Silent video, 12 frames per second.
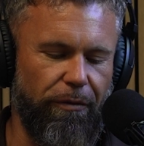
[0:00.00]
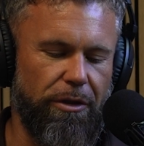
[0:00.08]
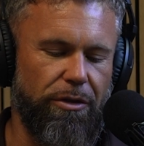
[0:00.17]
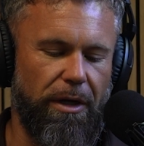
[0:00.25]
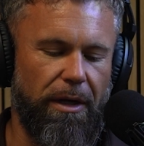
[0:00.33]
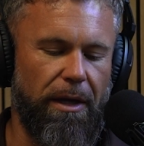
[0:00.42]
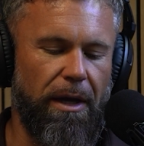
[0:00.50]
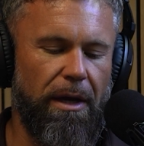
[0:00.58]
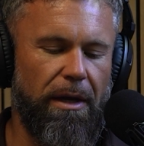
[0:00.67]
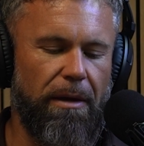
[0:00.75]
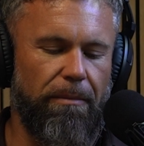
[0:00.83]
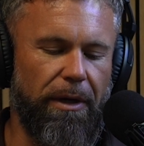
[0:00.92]
frustrating.
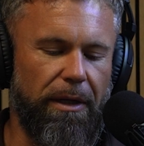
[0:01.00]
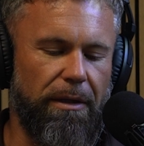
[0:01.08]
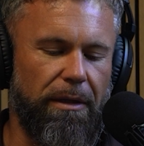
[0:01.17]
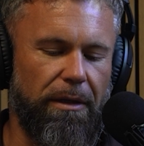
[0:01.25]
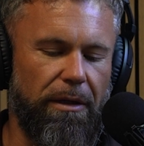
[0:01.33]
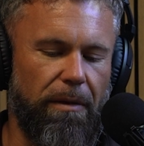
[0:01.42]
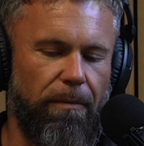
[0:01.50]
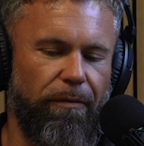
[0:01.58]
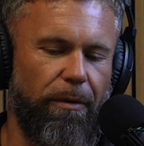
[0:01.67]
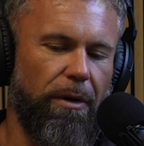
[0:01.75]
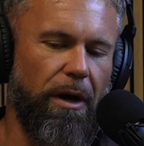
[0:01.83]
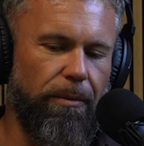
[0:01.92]
But
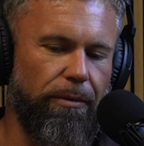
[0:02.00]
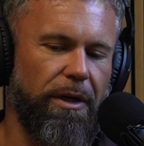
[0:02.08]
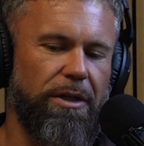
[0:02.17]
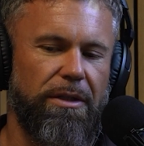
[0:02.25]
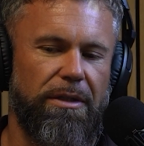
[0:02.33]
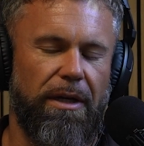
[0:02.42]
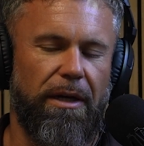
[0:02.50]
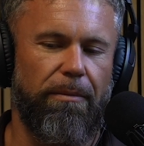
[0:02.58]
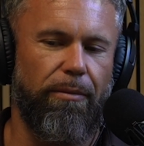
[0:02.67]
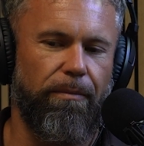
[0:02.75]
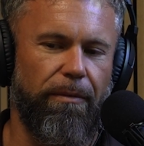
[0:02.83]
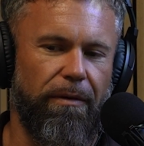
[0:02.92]
from an operations side
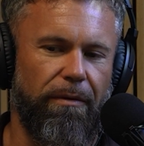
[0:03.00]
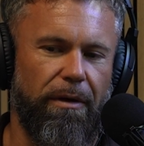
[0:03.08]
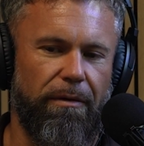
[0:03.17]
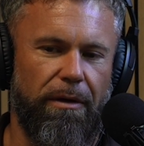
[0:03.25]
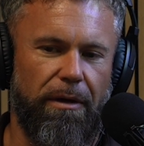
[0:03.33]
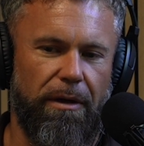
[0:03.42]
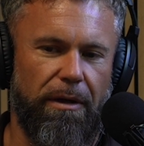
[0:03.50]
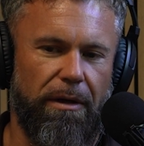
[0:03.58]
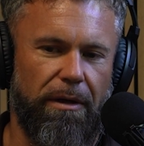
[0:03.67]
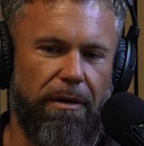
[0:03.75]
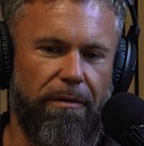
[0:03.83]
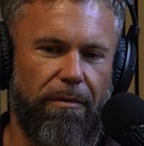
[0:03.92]
of
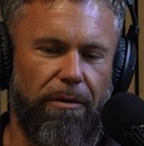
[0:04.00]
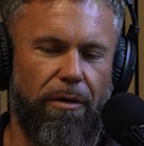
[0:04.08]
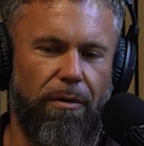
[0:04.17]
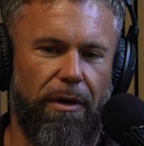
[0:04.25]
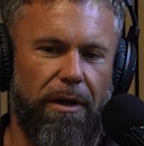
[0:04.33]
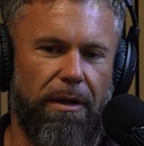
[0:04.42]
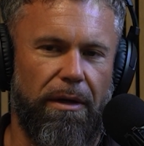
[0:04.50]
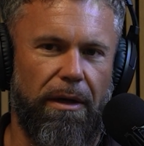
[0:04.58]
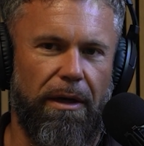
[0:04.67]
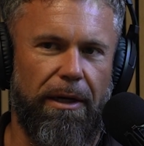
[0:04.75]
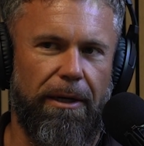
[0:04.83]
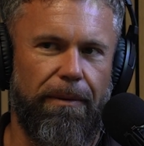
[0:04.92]
the coin,
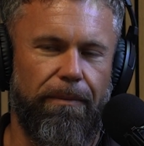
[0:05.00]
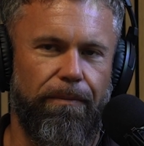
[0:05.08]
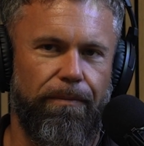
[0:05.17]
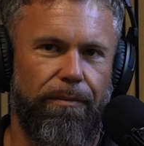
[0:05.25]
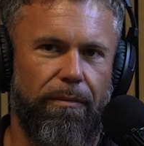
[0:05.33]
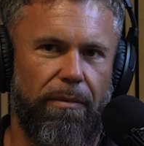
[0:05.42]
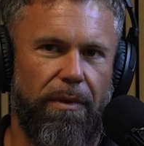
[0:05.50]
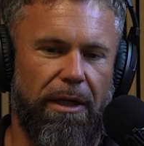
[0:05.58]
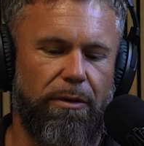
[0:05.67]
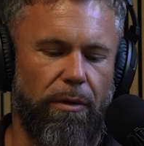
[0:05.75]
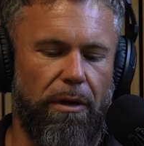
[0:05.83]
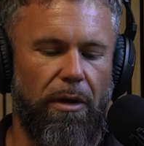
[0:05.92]

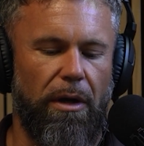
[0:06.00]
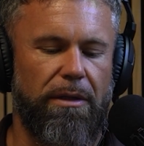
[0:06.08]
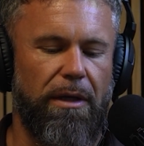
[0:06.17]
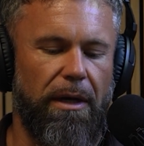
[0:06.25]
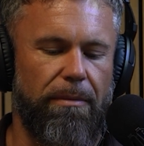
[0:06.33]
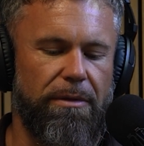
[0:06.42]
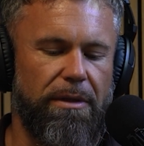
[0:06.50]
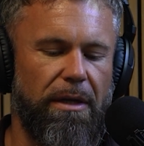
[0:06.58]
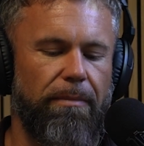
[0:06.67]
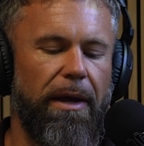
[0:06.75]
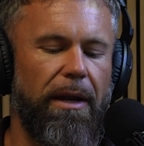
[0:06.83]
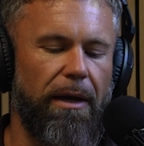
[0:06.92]
that's where a lot of times, and
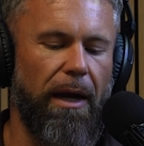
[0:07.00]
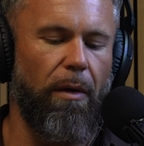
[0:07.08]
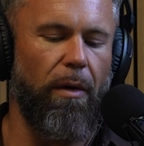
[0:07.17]
depending on